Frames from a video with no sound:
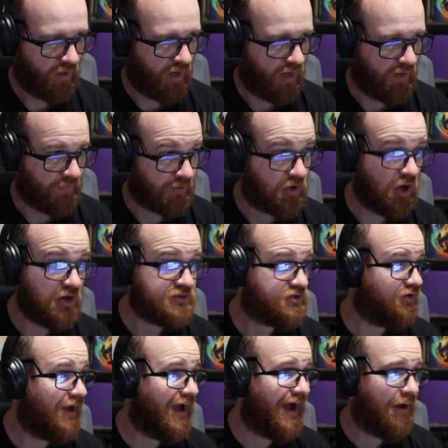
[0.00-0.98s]
The
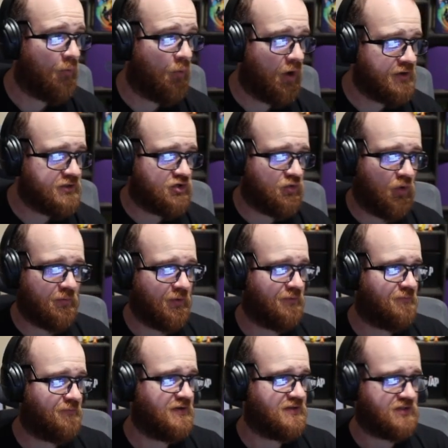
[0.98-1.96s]
cards are not one-to-one
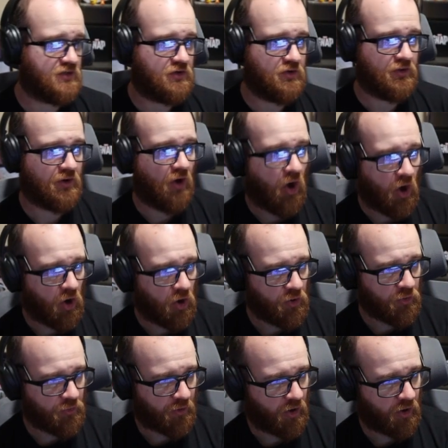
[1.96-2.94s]
with physical at
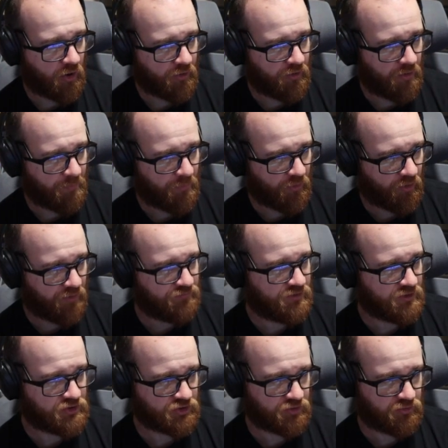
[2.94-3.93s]
all. There are a number of
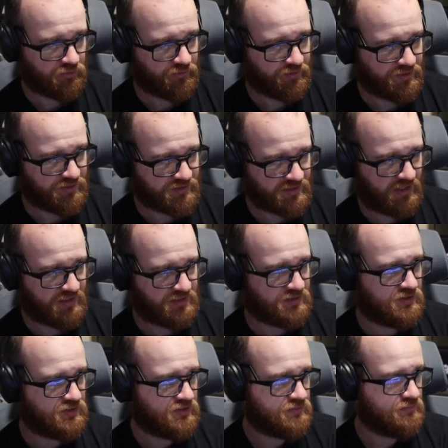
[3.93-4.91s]
digital-only designs.